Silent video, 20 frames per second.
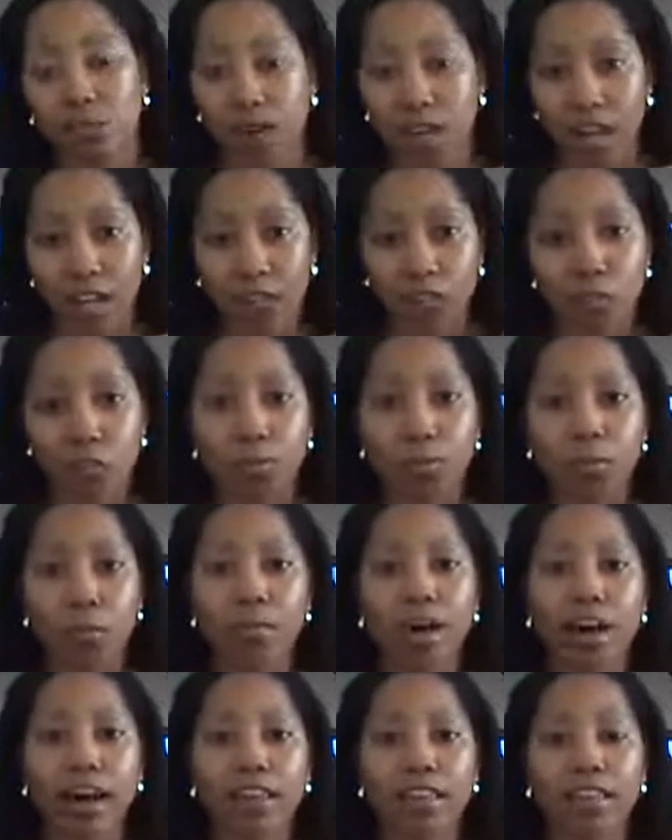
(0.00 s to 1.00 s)
$4 per
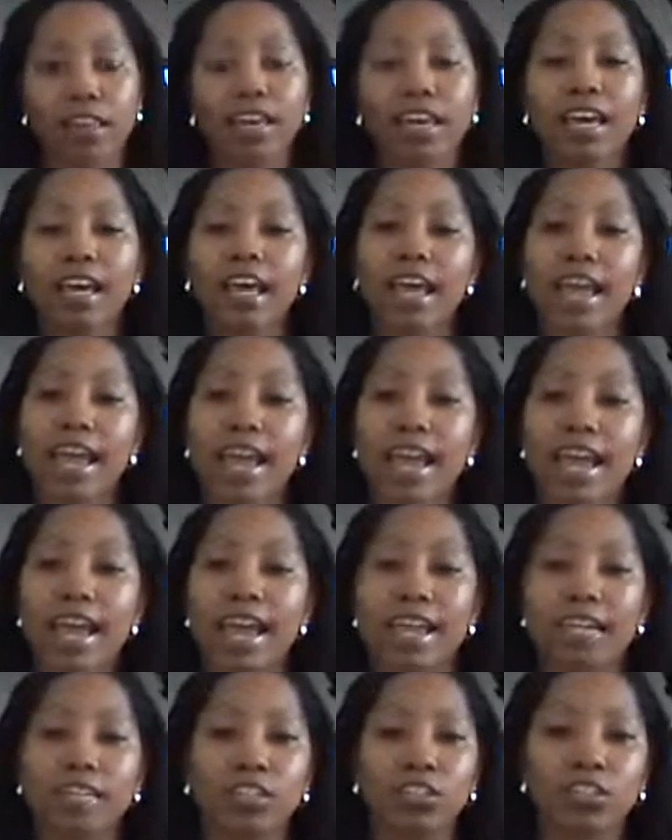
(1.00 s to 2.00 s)
month,
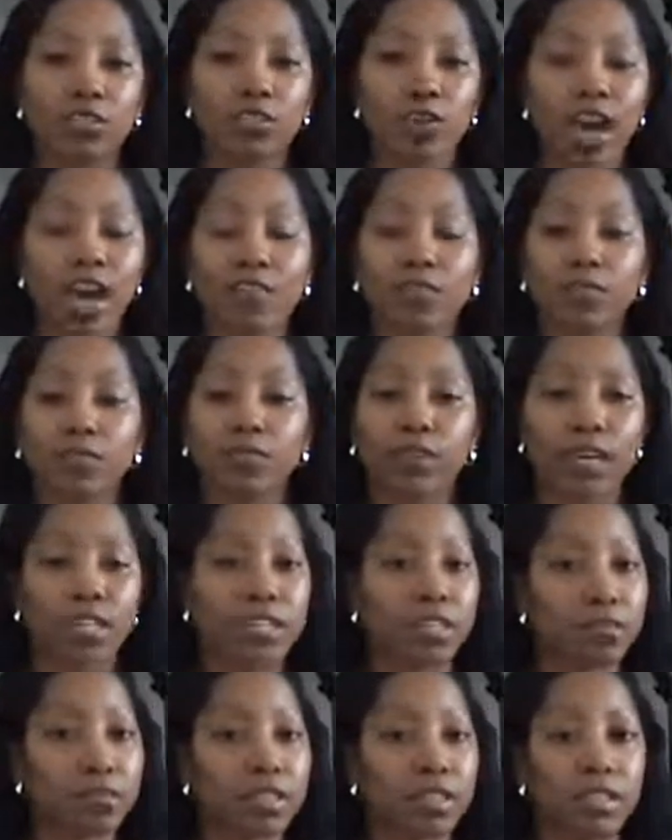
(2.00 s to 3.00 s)
and you have the
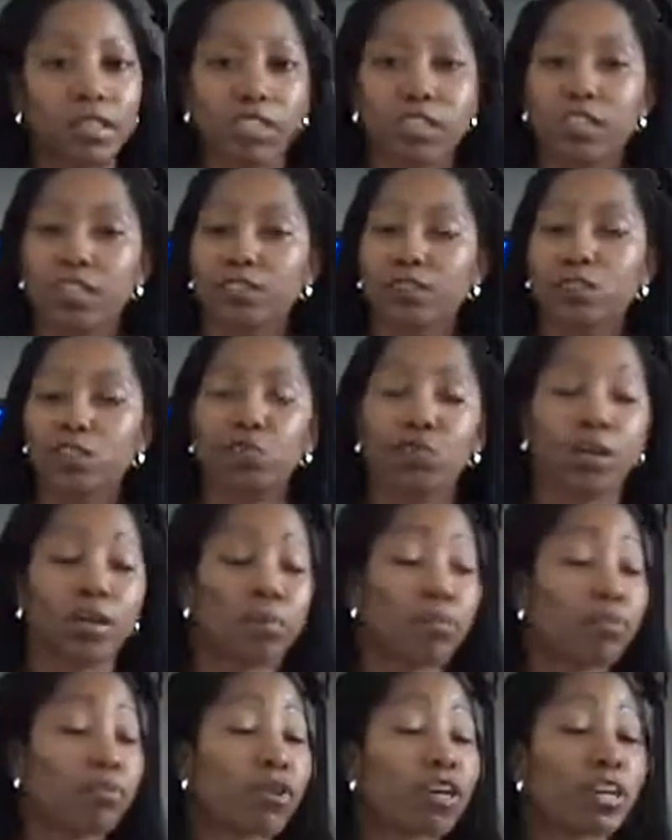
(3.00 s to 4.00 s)
flexibility of
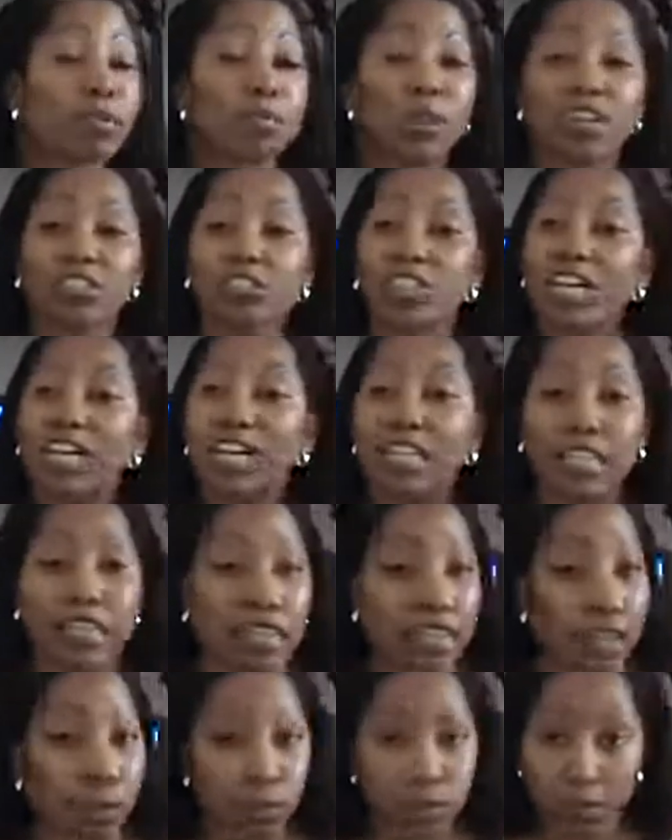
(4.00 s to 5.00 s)
doing pretty much
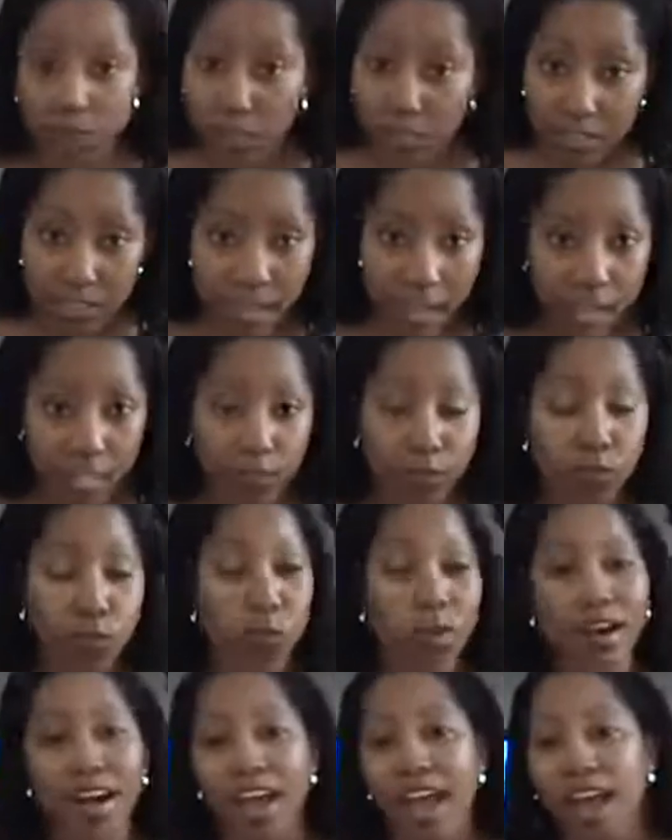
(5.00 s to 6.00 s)
anything with your site. If
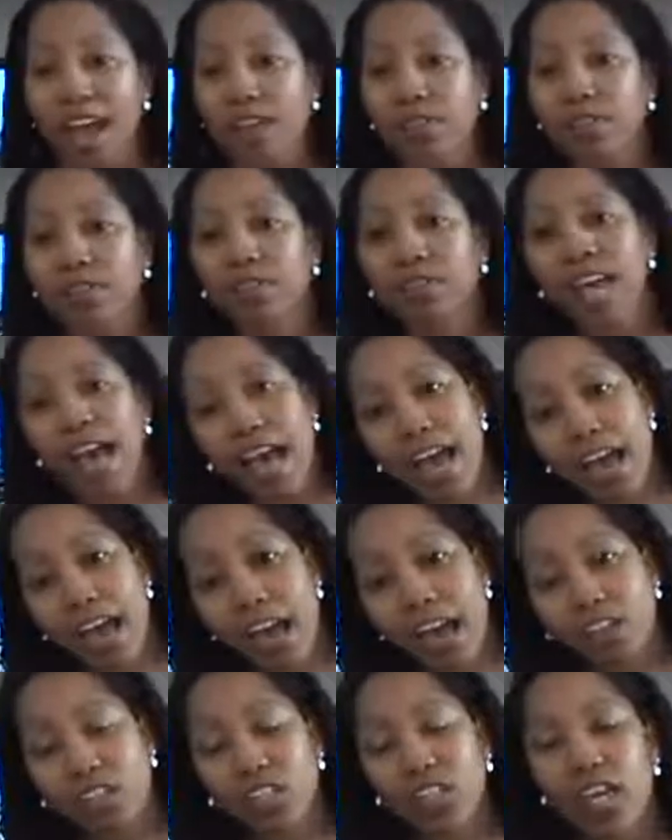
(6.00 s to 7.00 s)
you want to add
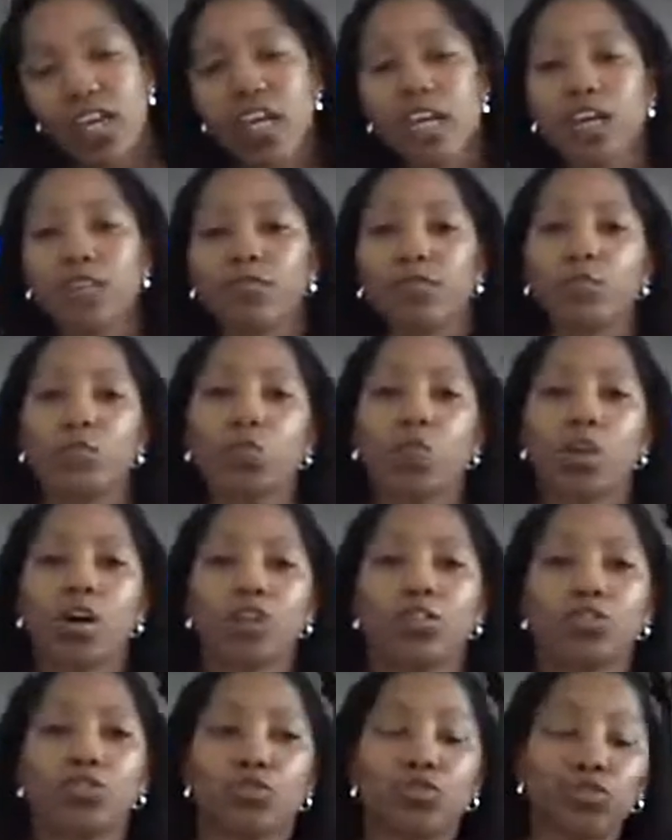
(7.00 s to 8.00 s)
Flash, if you
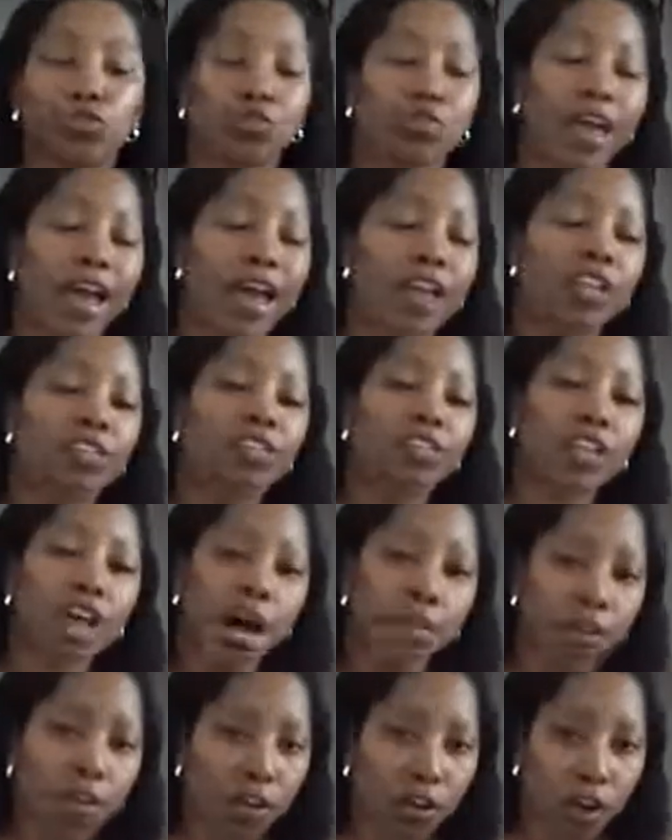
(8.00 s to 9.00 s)
want to add a
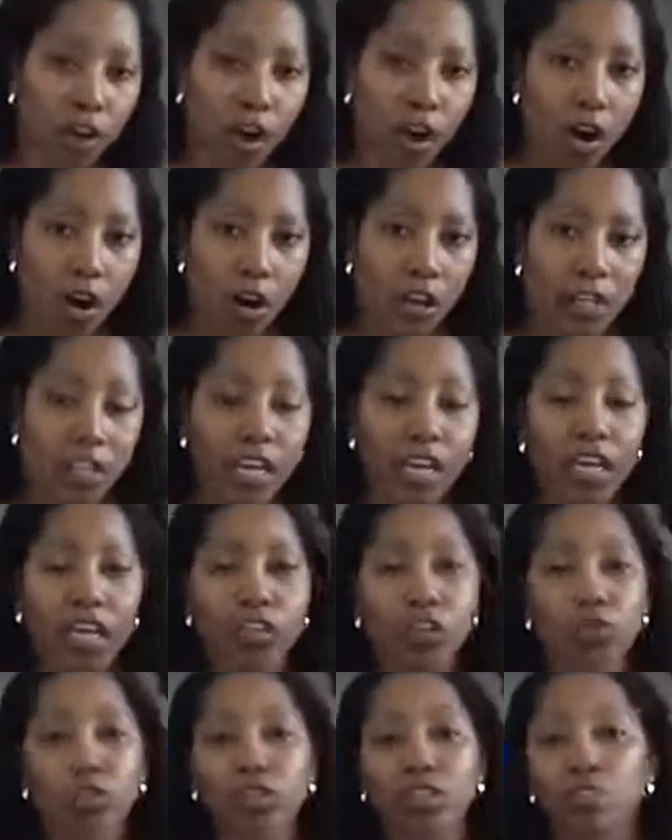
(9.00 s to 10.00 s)
shopping cart,
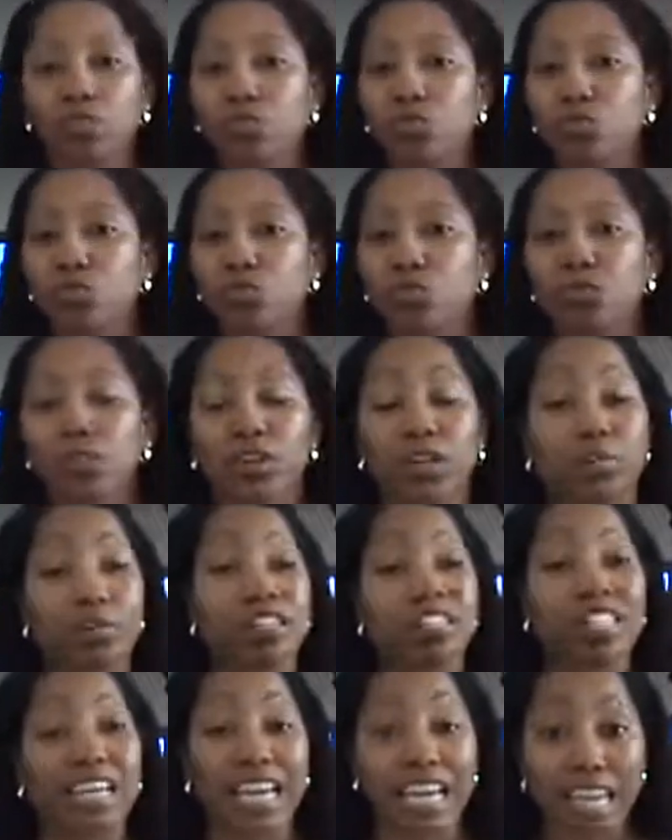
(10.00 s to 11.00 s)
you can do pretty
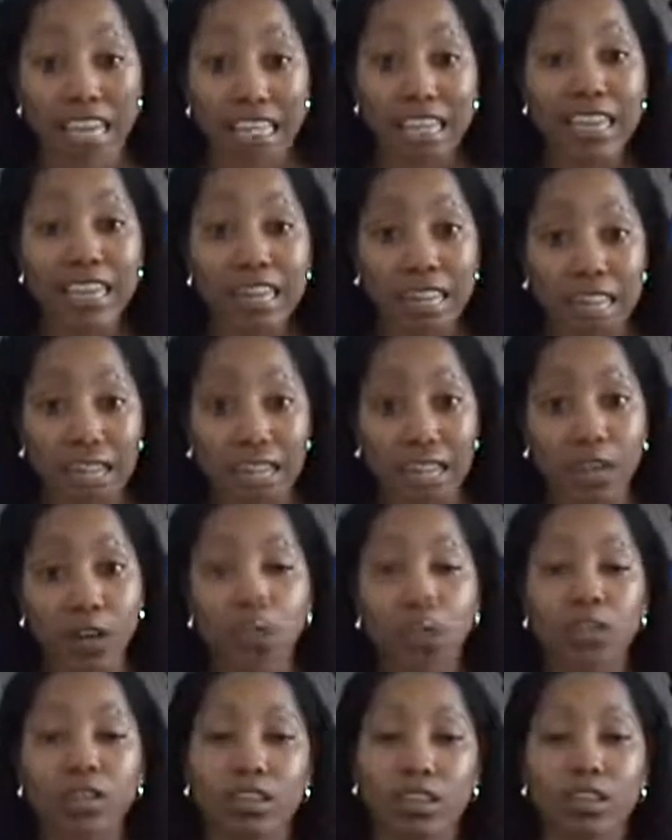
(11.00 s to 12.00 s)
much
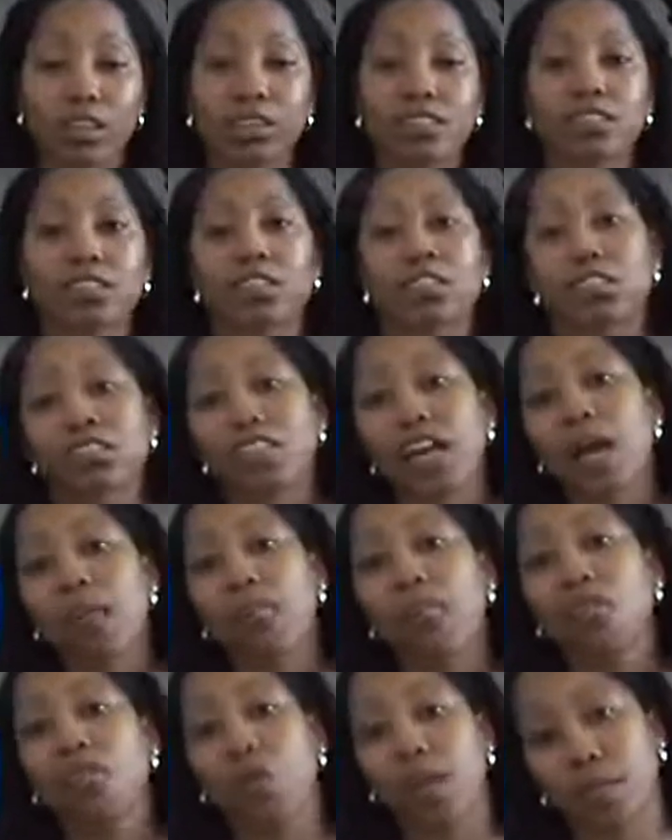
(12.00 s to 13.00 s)
anything with this
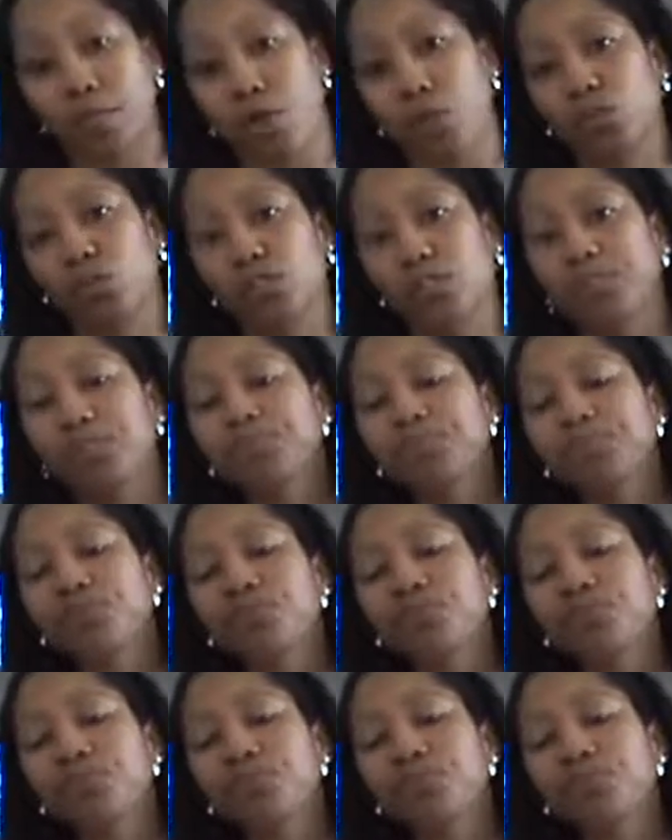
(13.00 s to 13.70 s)
type of web host.